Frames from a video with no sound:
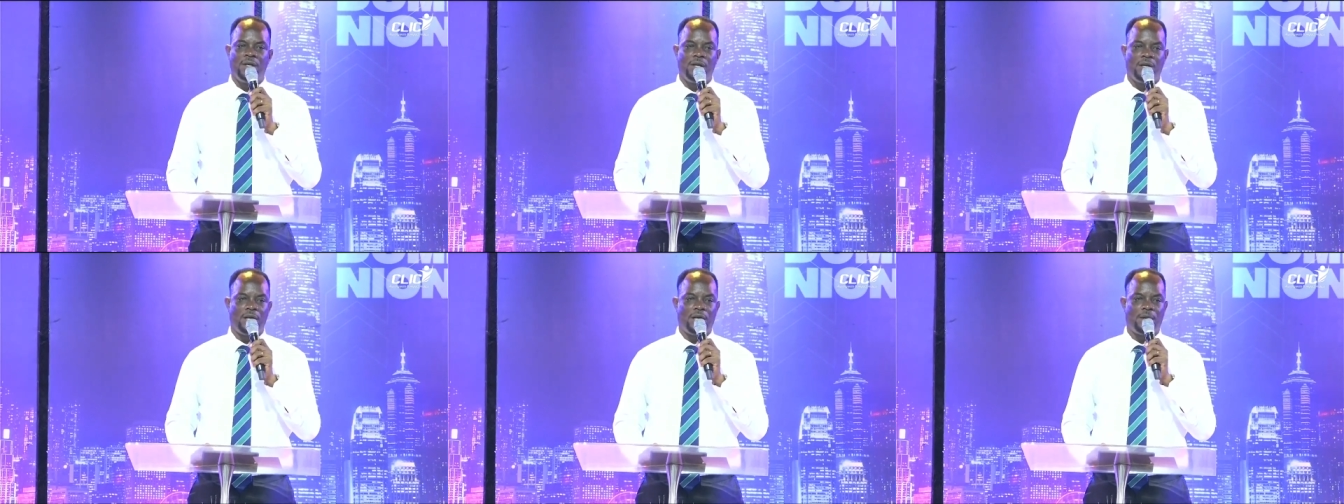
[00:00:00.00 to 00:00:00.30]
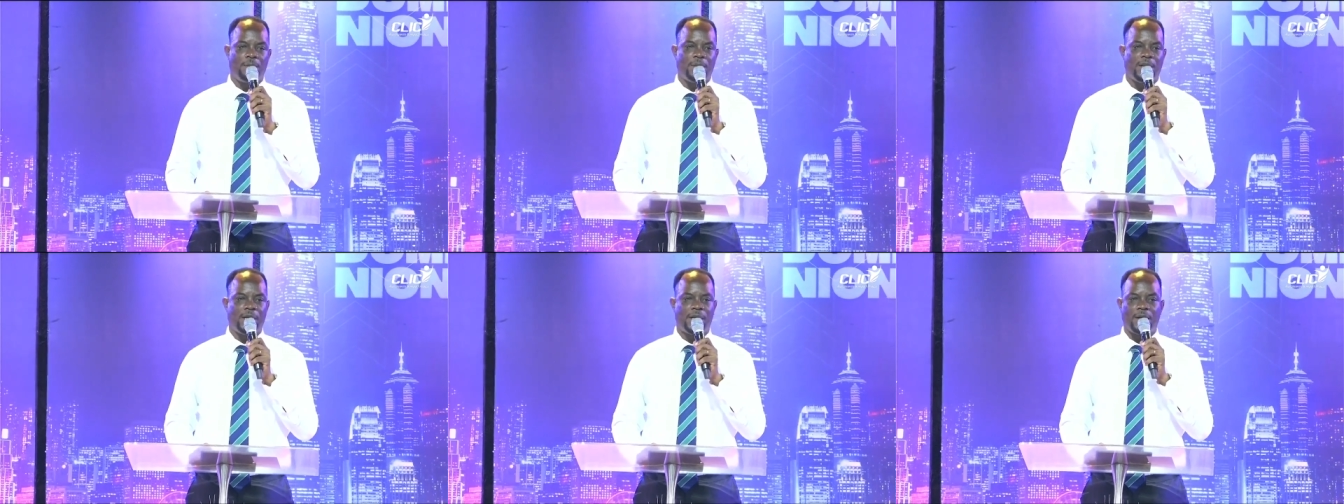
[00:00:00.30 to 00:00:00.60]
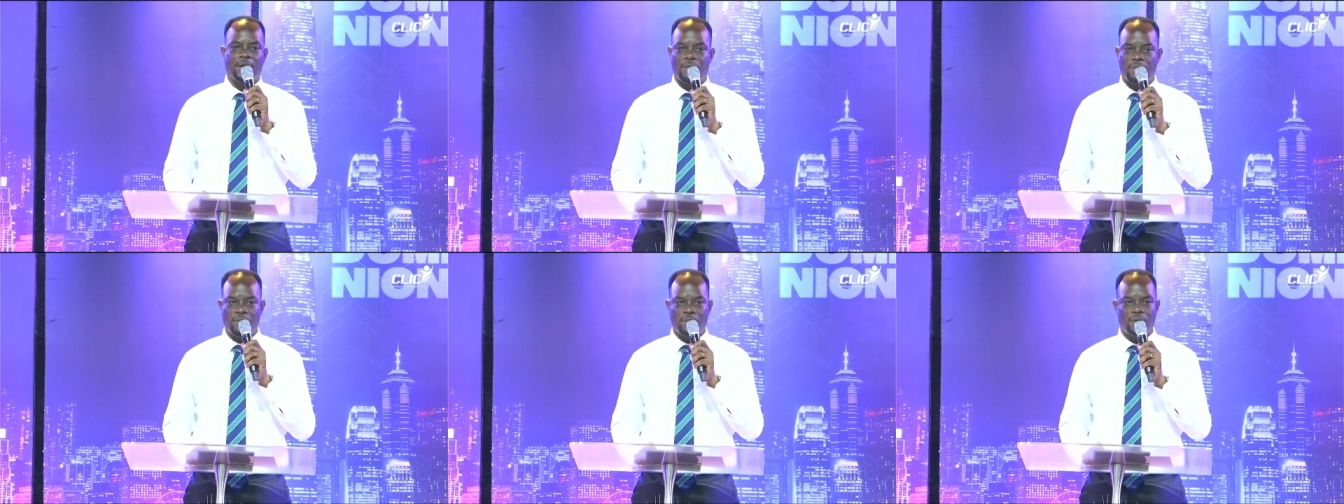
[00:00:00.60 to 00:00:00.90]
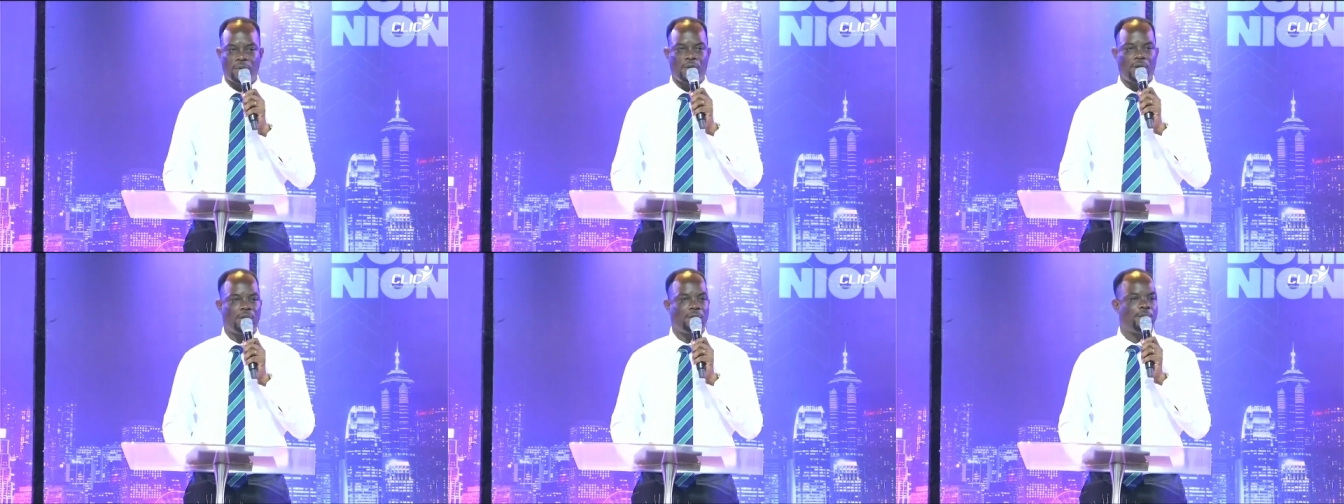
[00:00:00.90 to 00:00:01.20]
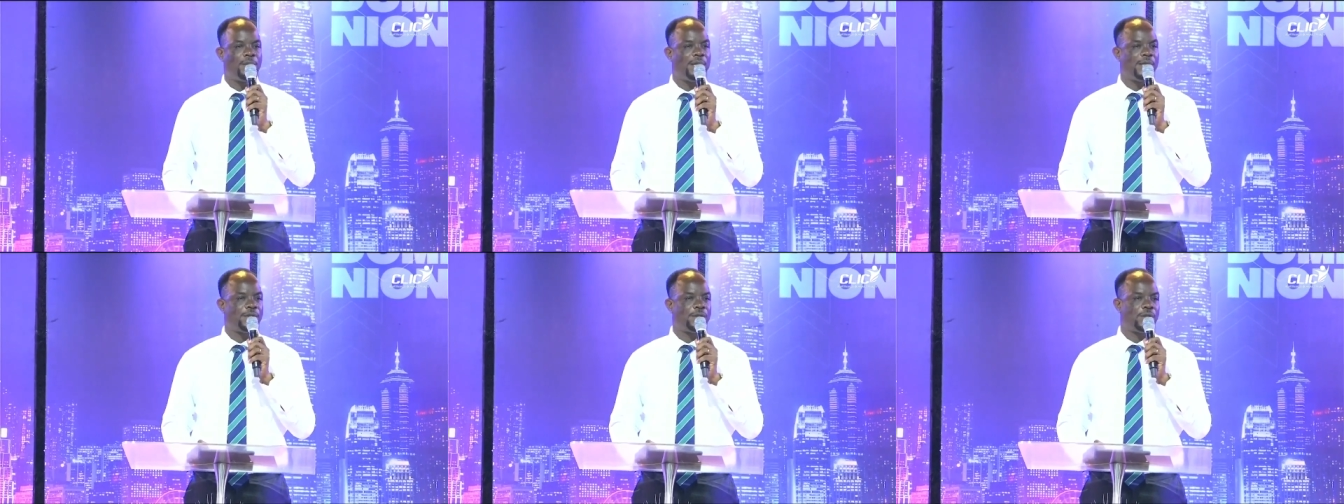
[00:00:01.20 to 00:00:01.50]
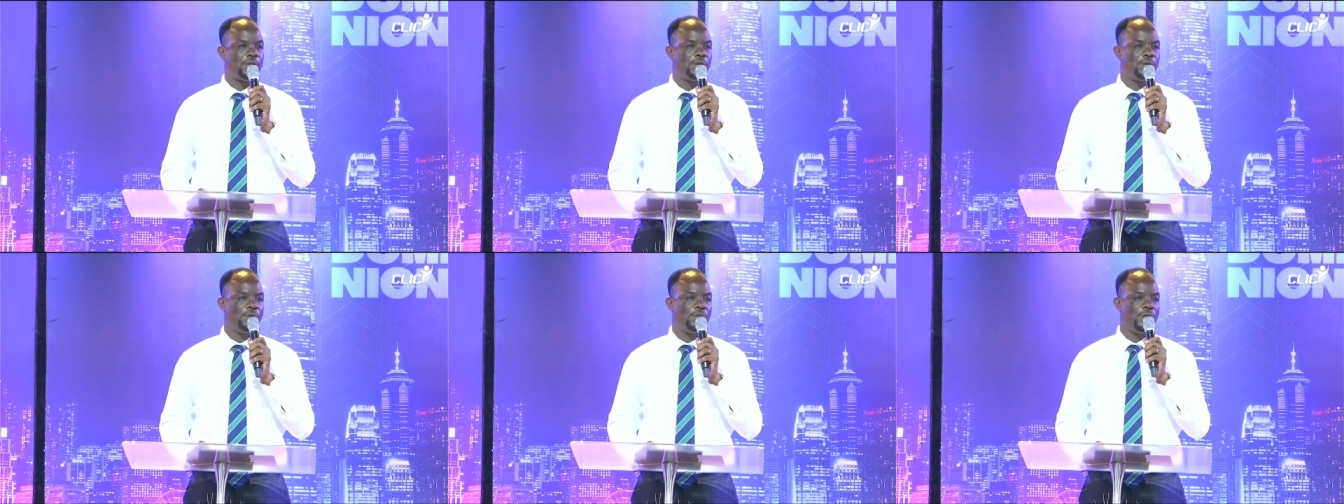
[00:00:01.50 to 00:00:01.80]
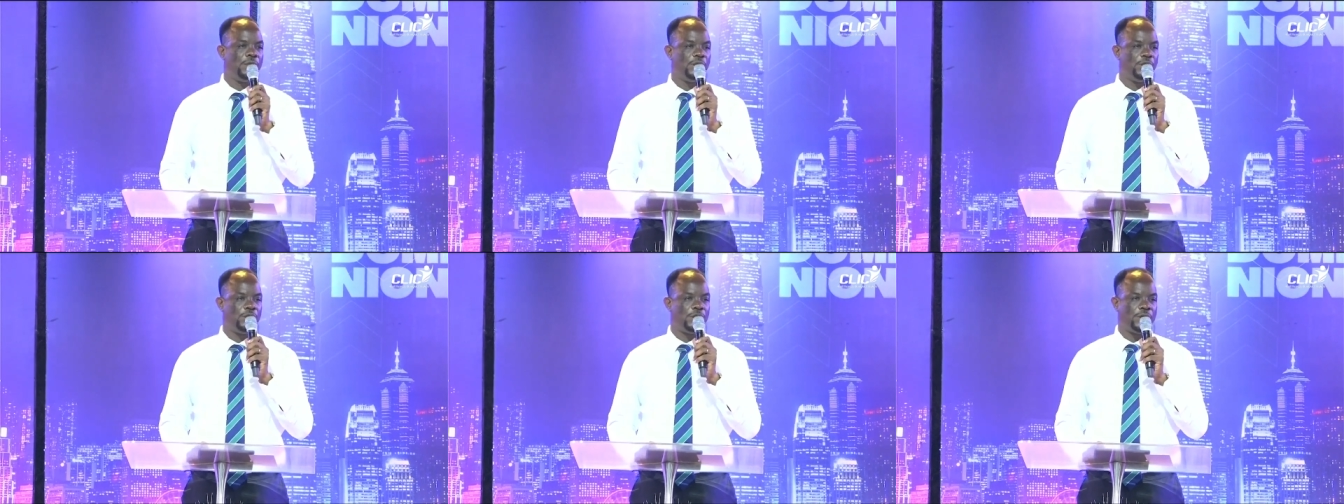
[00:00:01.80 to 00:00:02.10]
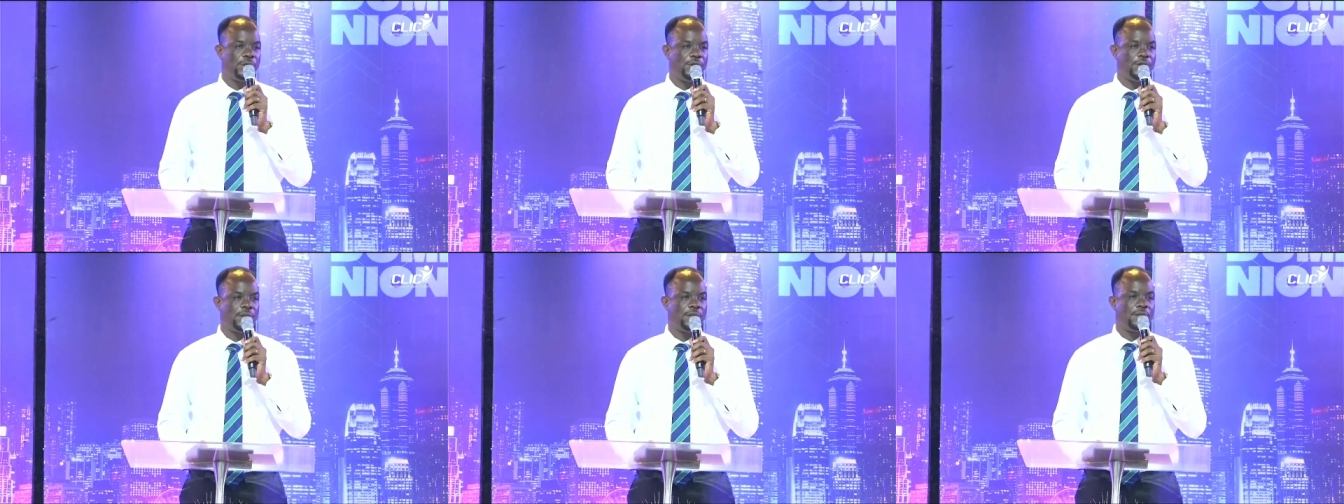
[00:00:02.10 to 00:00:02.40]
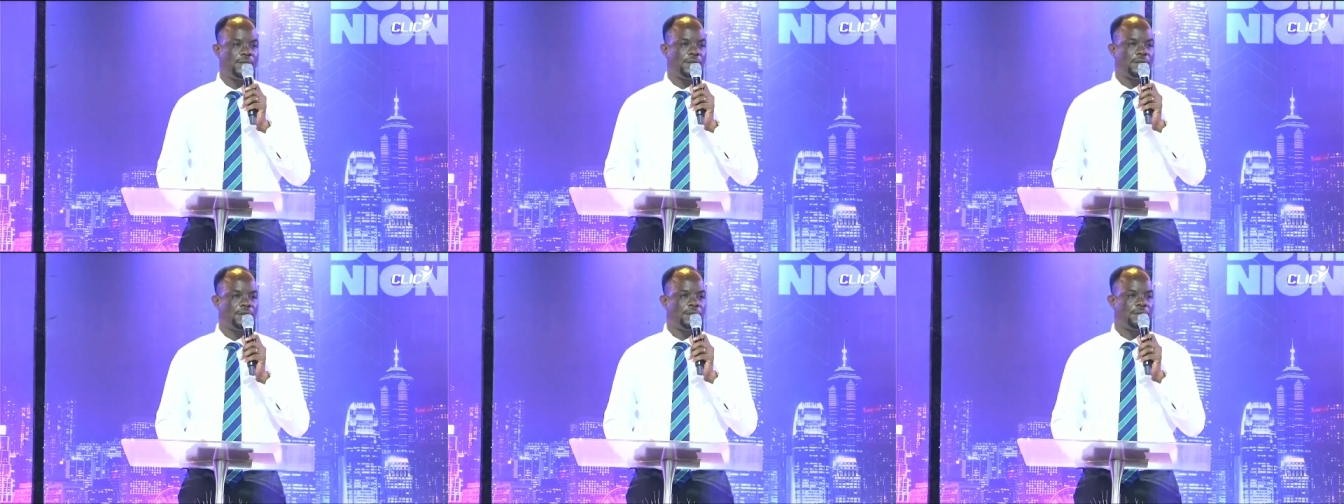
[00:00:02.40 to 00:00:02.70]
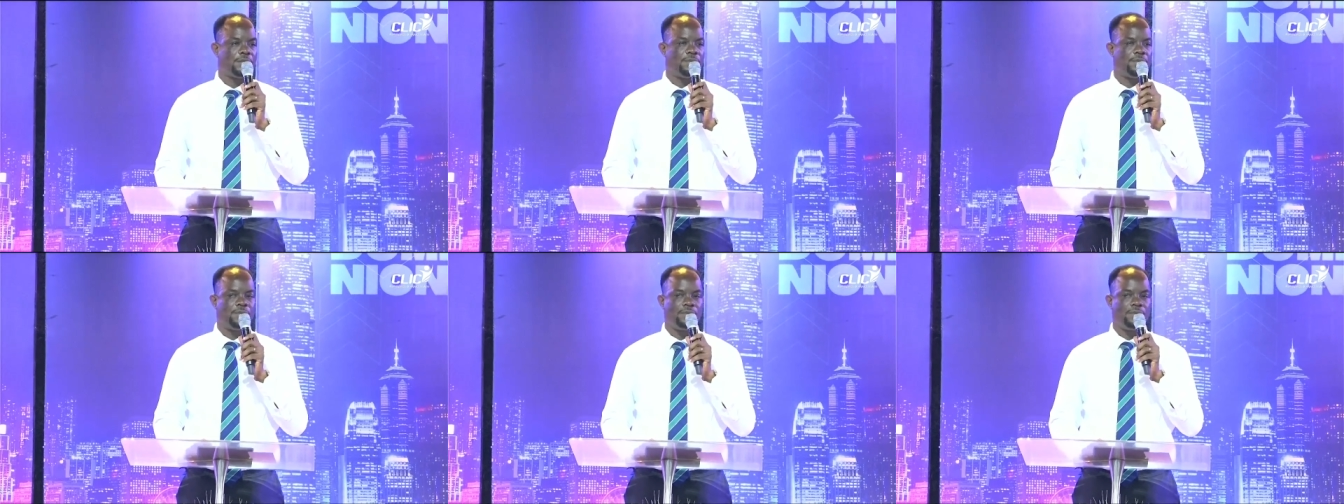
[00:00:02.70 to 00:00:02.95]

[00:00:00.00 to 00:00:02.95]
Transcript: And may the good Lord bless you in Jesus'